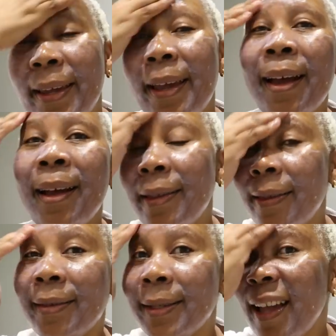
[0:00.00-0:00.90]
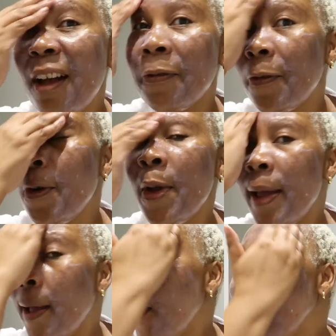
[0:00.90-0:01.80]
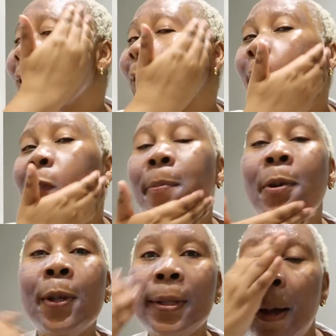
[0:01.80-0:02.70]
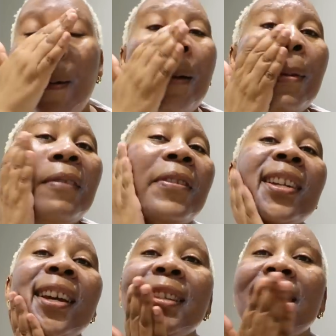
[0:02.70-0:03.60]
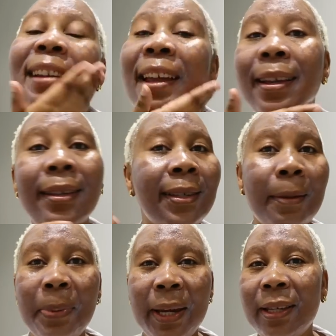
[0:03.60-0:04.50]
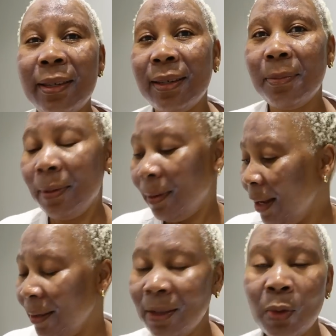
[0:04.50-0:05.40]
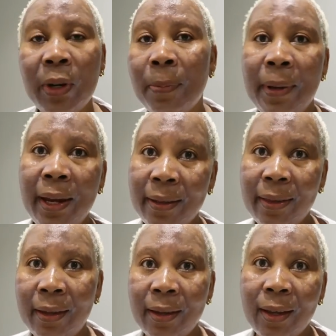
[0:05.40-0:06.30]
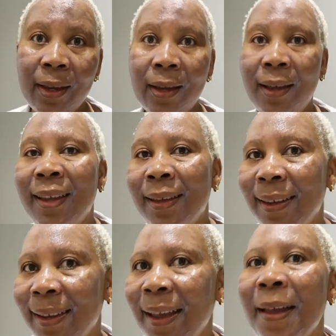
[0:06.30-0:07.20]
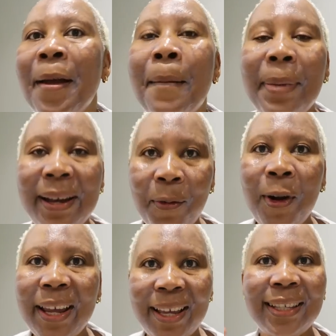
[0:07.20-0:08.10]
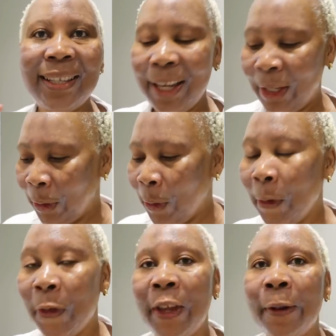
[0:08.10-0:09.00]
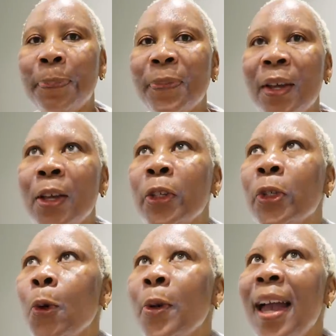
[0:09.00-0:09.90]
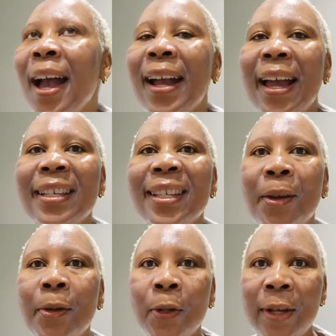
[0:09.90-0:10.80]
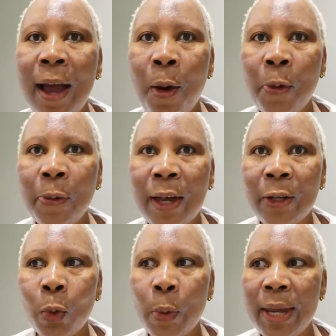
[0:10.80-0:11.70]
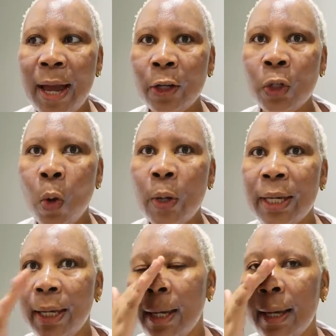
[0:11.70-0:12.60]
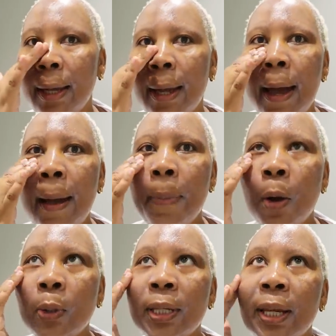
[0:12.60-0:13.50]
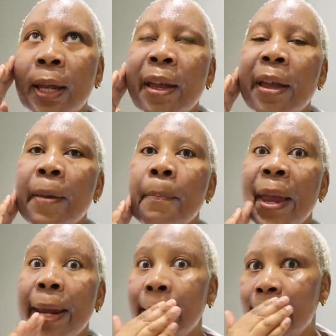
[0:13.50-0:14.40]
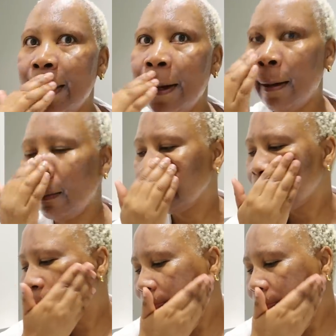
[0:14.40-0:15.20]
their stuff and go there, because now I'm advertising like it's a paid, and this is not a paid thing. But all I can say, it's a good thing. So yeah, guys, now that we are talking about a paid thing,